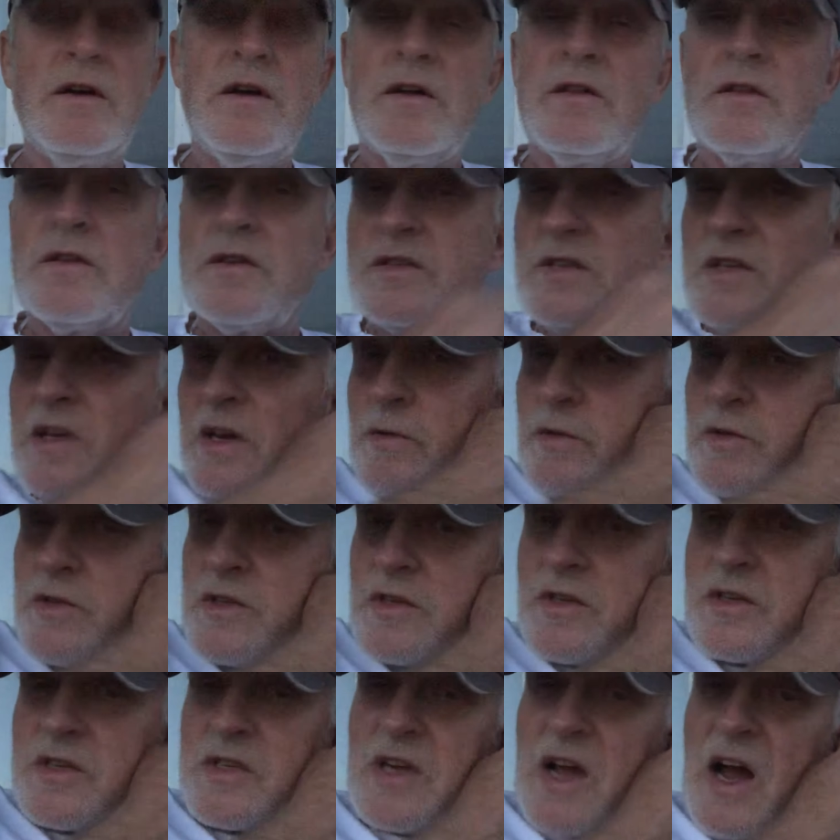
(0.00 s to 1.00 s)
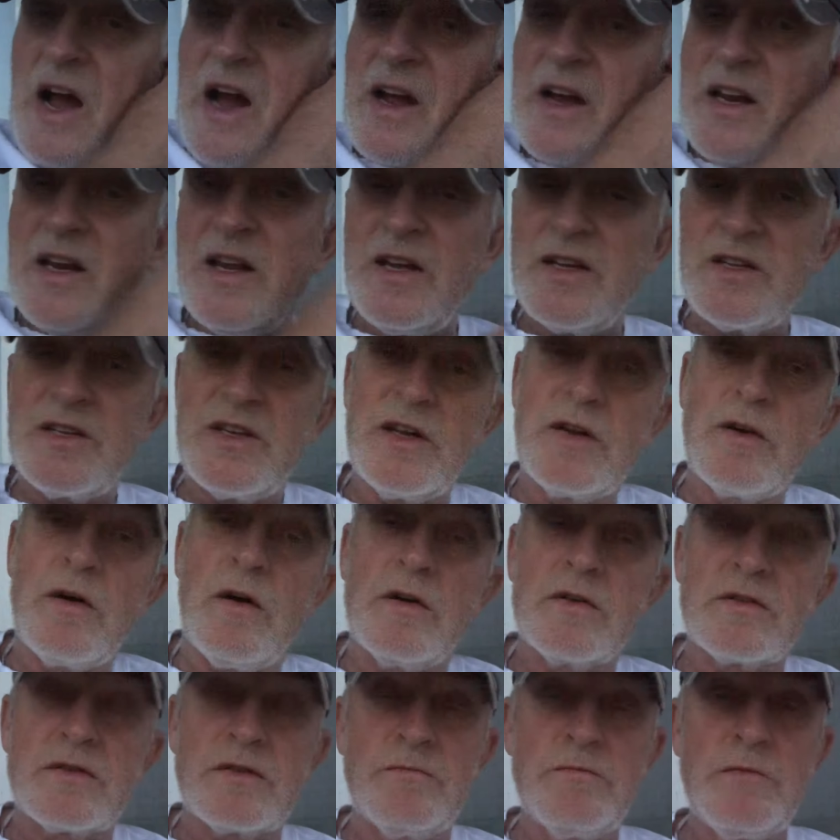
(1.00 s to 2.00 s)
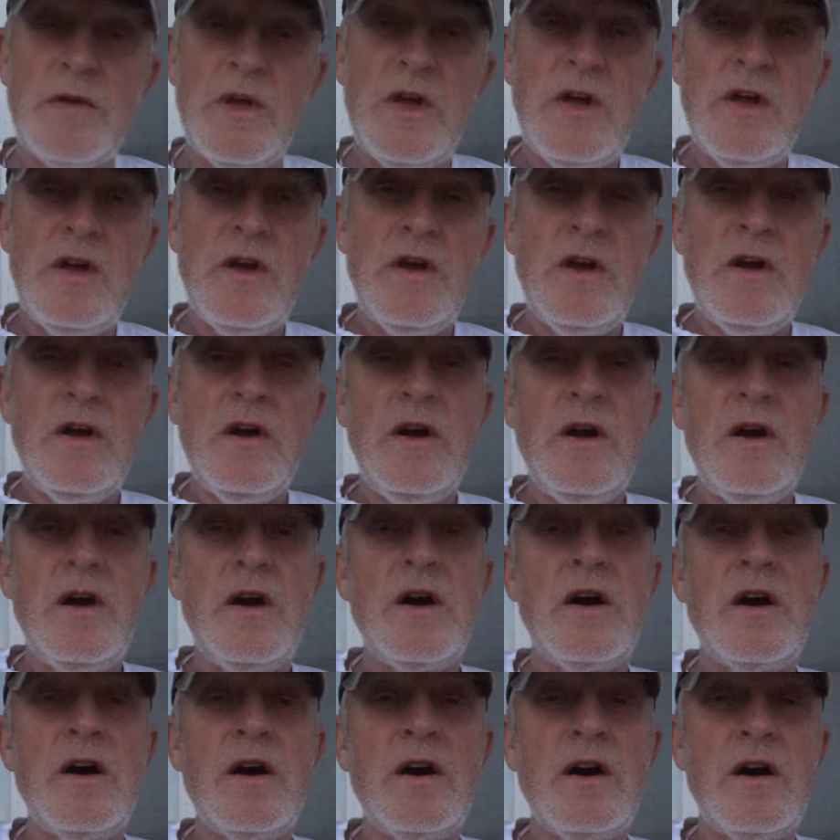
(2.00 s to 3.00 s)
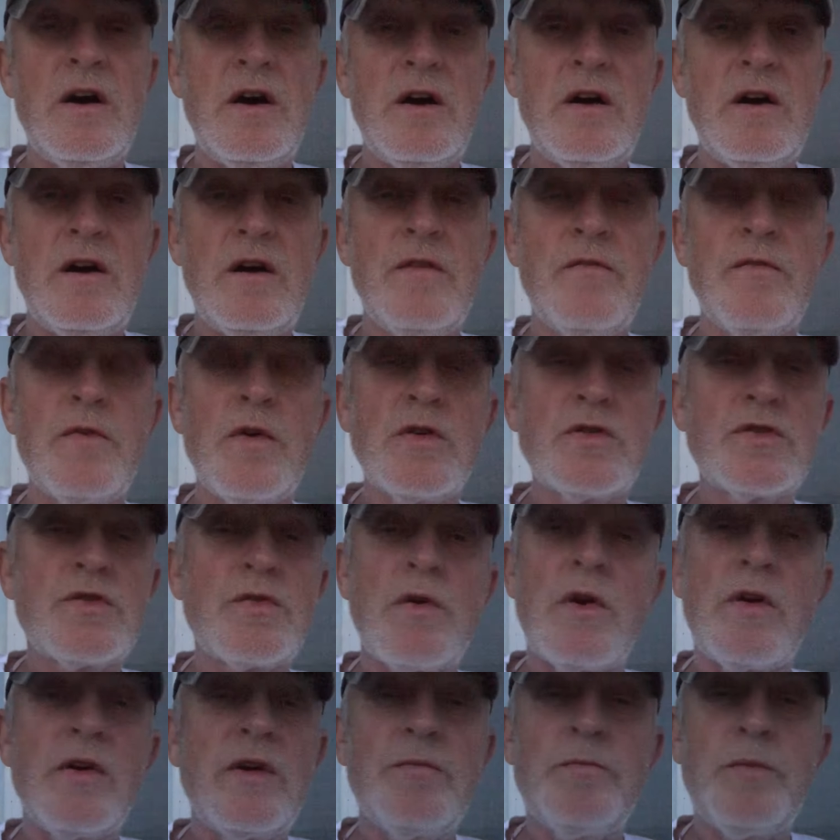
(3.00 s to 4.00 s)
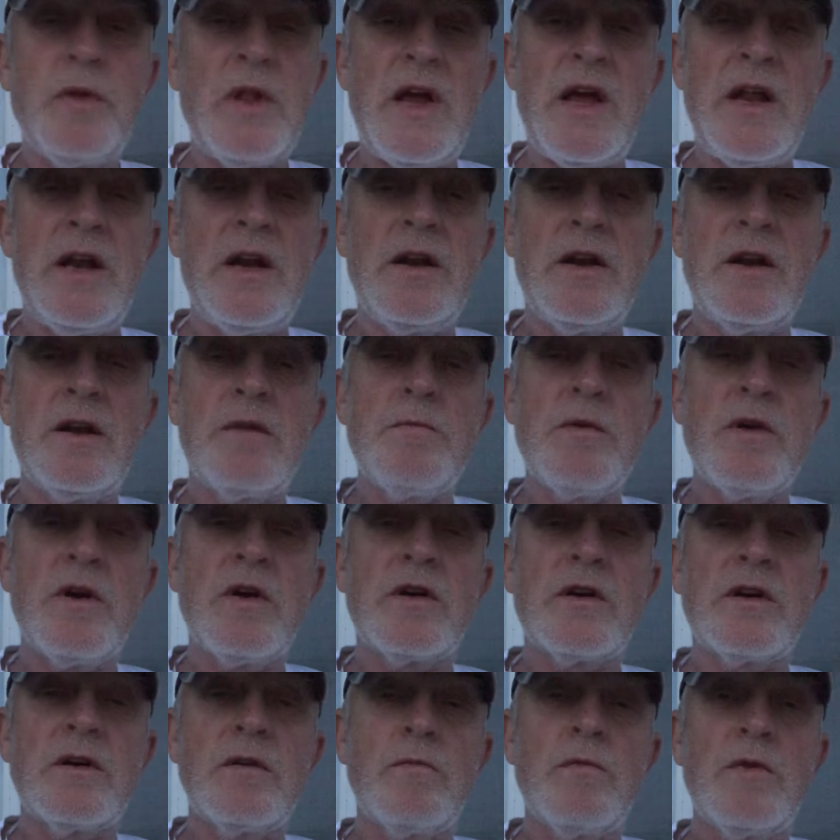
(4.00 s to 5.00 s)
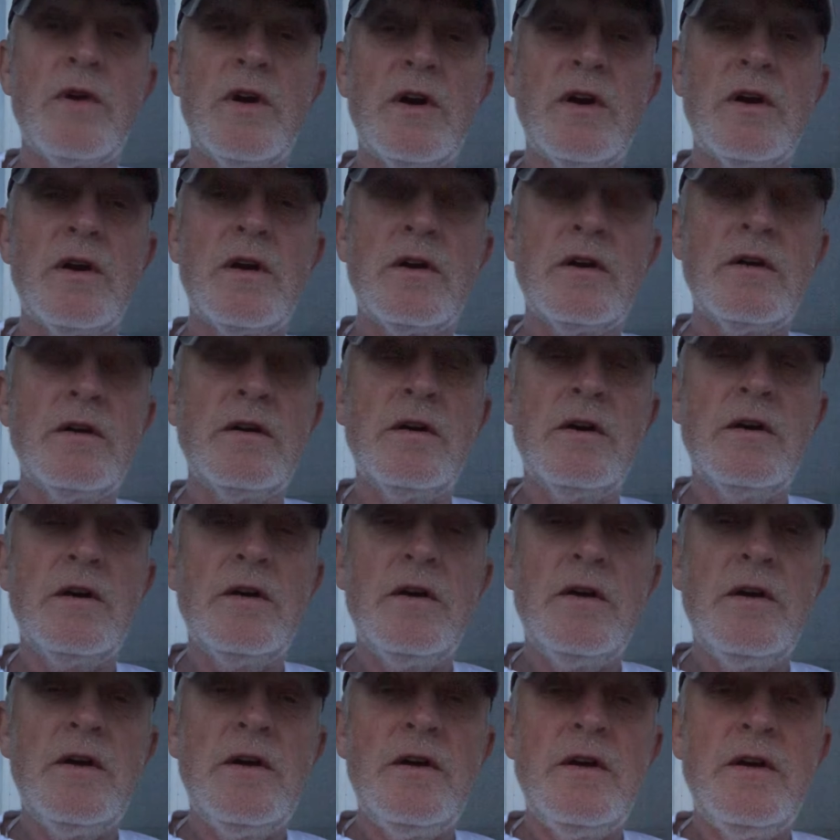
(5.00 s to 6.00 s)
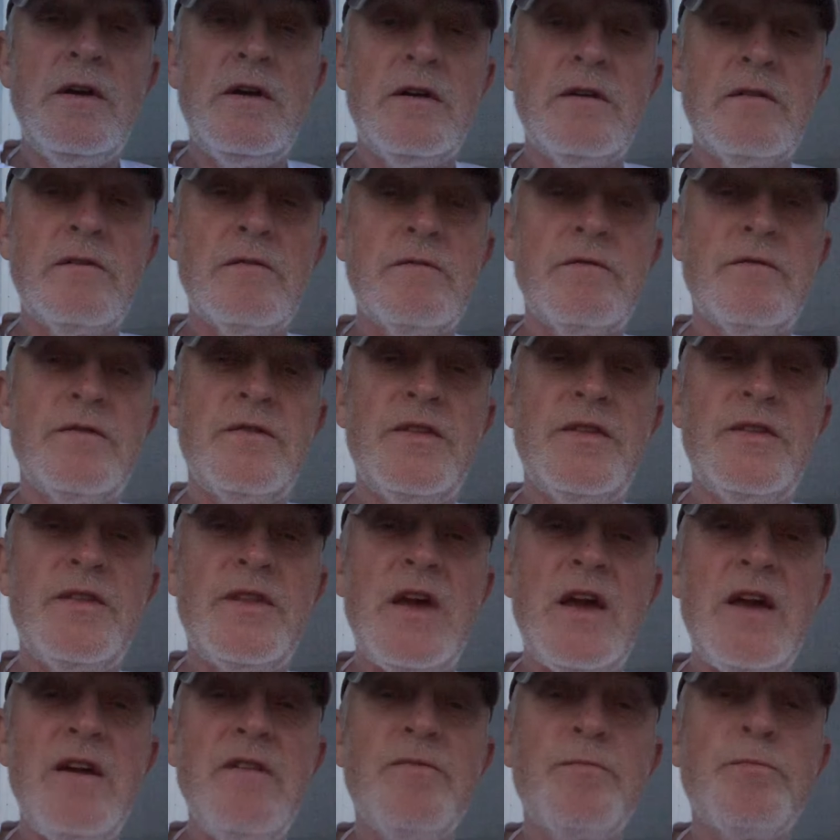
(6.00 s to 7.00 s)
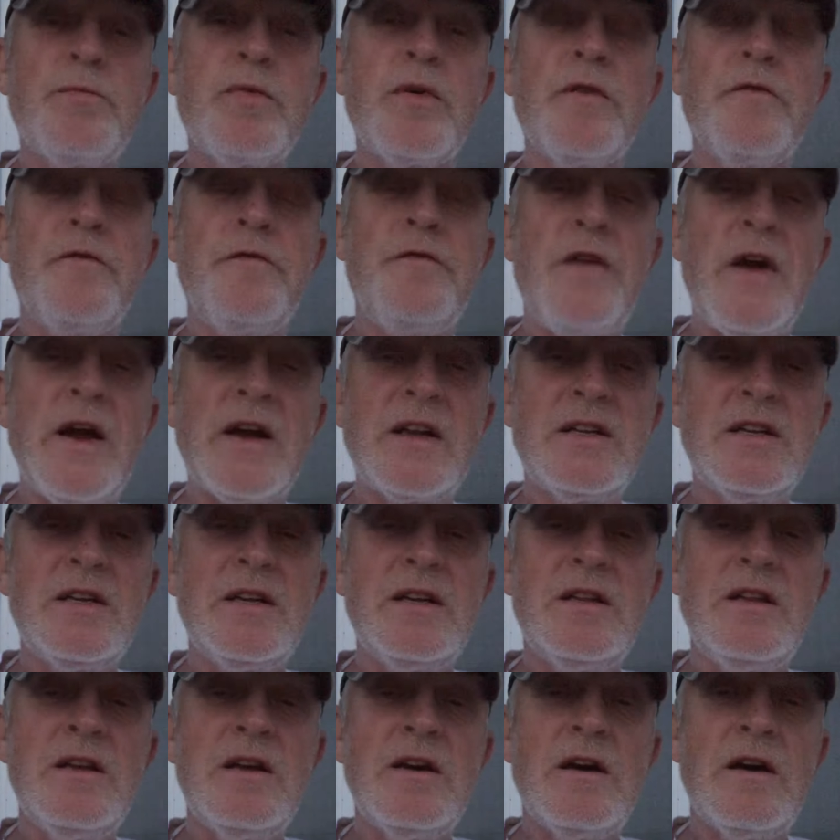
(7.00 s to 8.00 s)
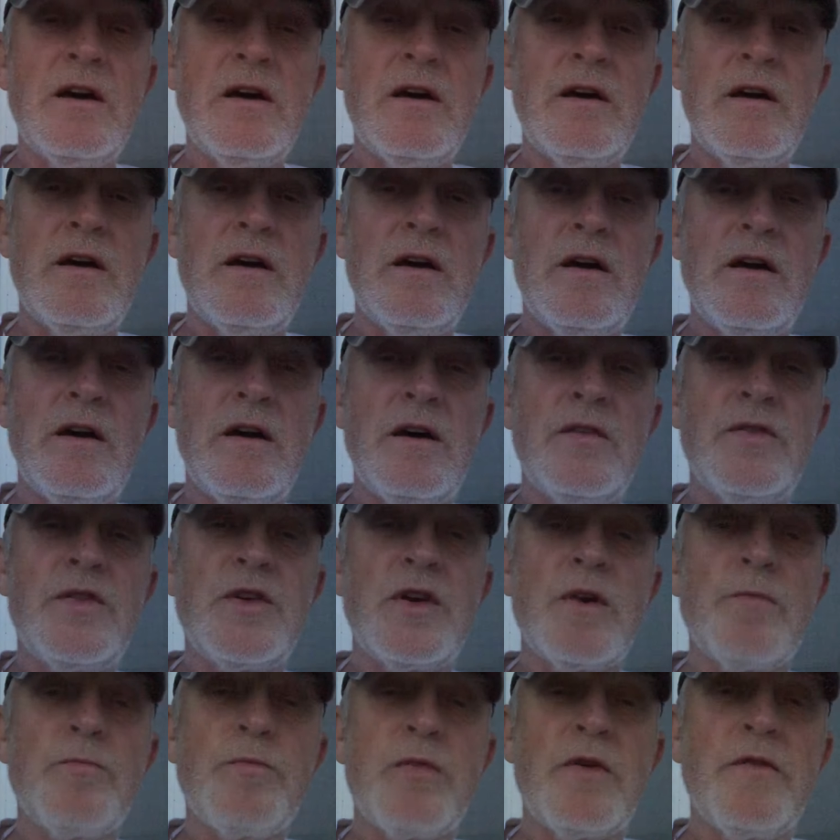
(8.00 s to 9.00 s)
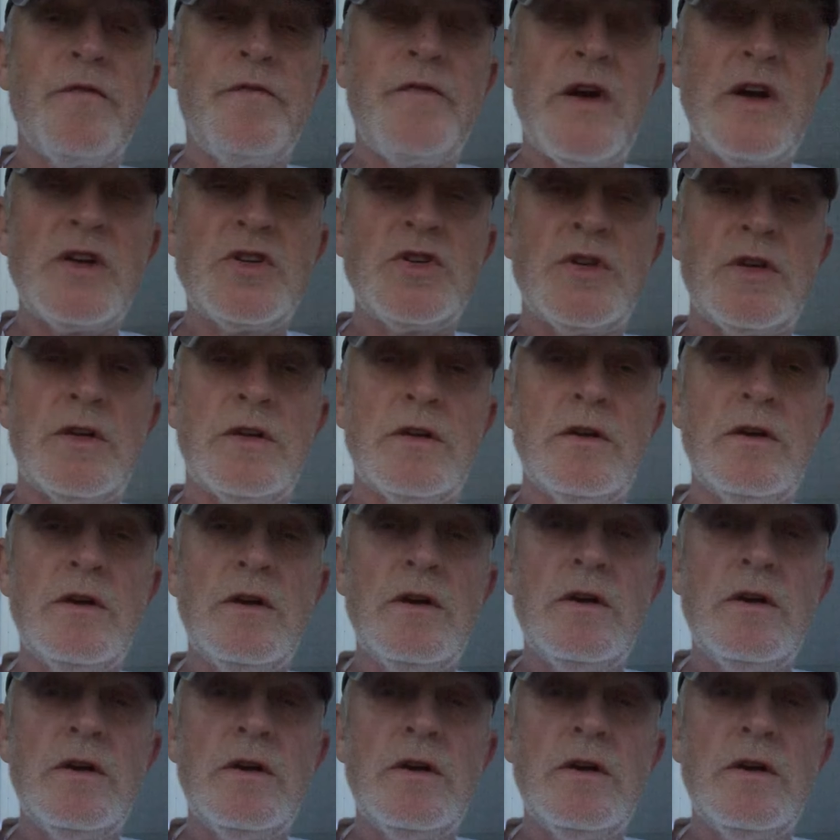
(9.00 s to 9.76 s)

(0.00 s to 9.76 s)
society, as he calls them, of those who are already planted in America, where they've perfected their profession